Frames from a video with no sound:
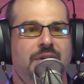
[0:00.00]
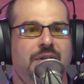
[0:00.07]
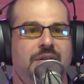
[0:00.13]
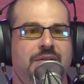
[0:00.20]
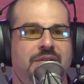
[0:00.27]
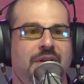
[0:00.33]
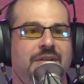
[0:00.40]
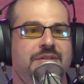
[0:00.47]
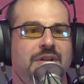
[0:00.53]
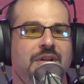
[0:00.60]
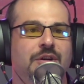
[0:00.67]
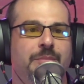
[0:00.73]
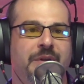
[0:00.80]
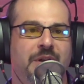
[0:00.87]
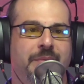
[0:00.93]
tell us a
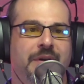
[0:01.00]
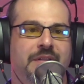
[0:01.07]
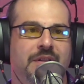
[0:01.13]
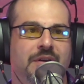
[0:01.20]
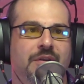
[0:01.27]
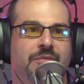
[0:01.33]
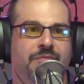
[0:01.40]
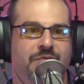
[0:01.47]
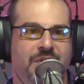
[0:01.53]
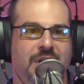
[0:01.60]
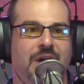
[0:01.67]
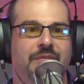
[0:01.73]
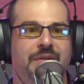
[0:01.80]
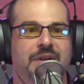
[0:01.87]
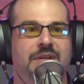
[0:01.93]
little bit about the
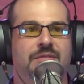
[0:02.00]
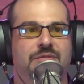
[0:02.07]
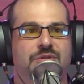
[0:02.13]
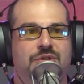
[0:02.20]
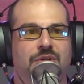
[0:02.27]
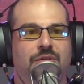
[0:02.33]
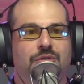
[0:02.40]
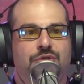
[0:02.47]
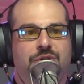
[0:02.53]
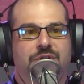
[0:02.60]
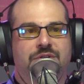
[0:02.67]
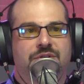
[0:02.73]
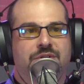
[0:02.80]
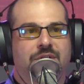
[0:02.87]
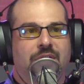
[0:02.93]
Viavi
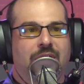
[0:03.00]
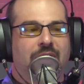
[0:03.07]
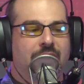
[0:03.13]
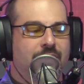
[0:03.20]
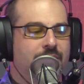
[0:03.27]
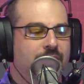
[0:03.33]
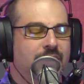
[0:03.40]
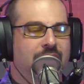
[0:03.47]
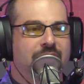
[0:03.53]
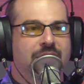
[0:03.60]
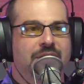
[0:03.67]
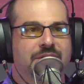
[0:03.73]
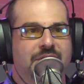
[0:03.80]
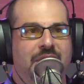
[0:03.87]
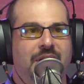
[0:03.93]
solutions in
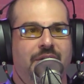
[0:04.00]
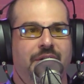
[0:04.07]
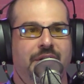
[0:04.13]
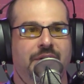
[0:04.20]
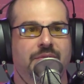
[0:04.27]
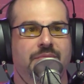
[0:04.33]
this area.